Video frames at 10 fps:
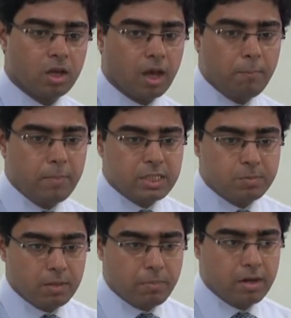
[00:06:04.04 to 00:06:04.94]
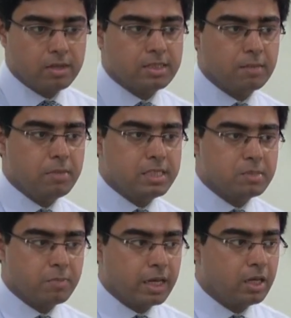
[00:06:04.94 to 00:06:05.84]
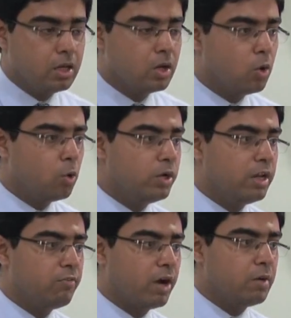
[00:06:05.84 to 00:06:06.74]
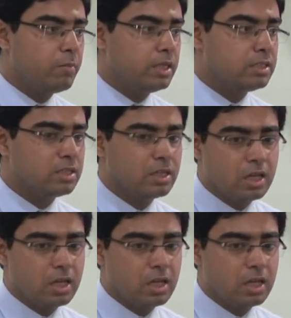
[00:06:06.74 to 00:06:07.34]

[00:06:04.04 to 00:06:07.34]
I miss my parents, I miss my own environment.